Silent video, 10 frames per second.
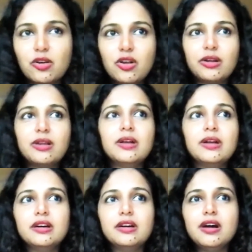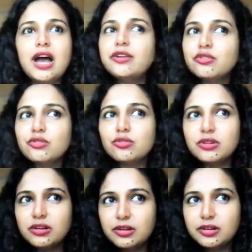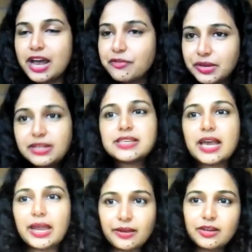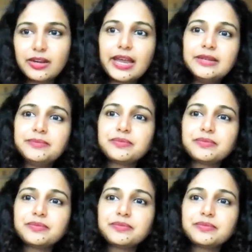or I don't know, graphic design, right?